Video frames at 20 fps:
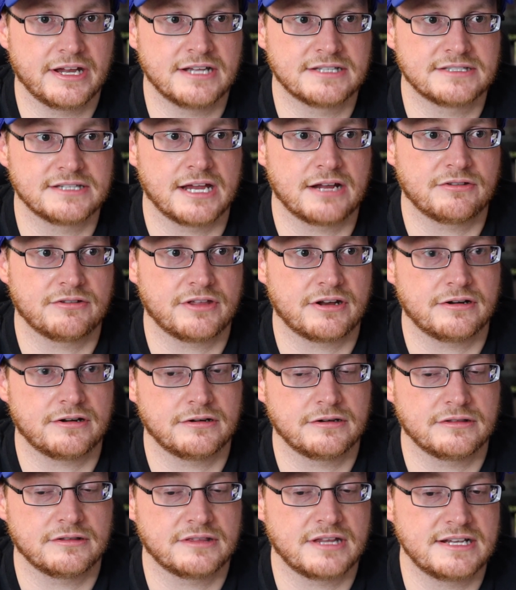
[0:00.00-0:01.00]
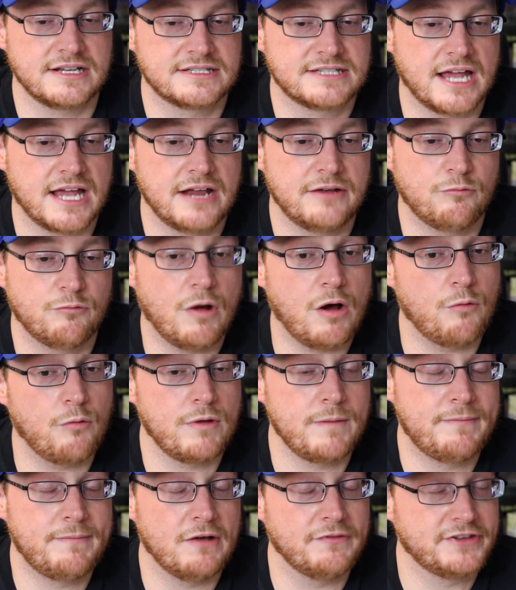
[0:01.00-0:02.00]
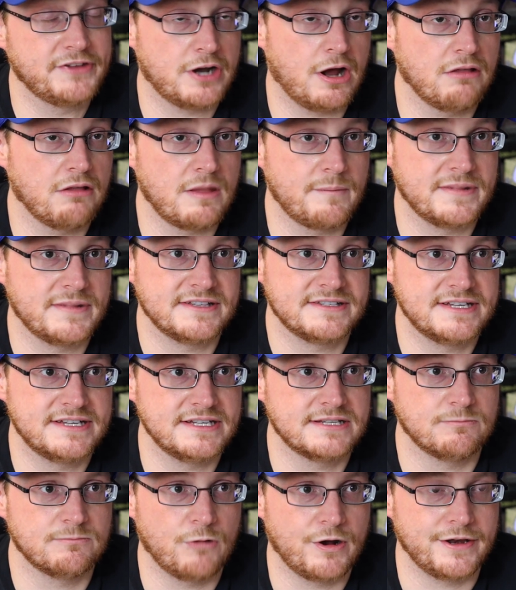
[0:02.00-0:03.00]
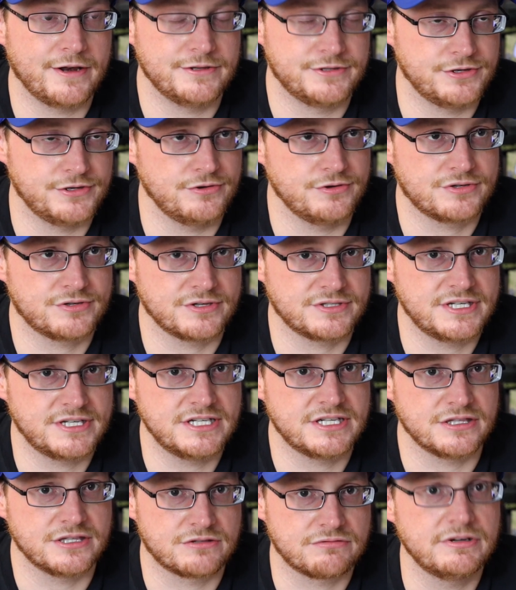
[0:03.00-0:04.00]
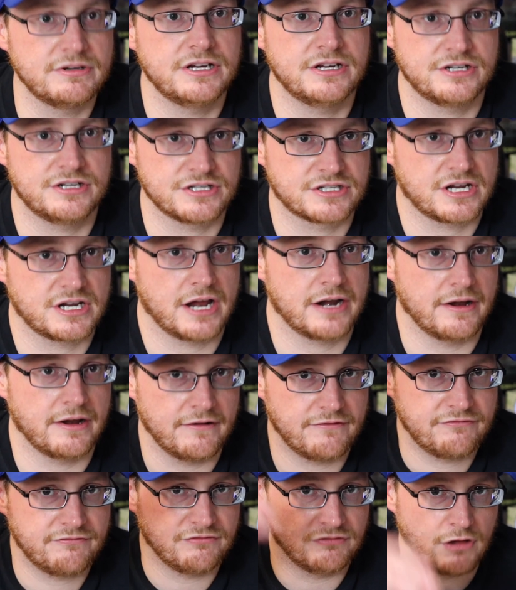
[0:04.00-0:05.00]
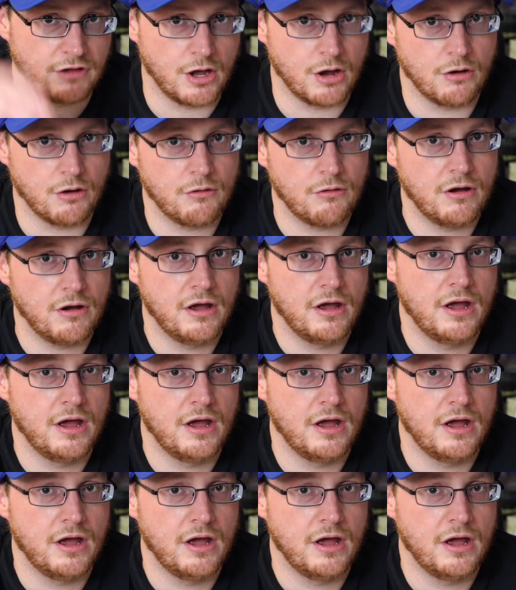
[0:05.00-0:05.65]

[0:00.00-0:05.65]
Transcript: it's like they said, well, we built it all up in season 1 and 2, so season 3 you just kind of flow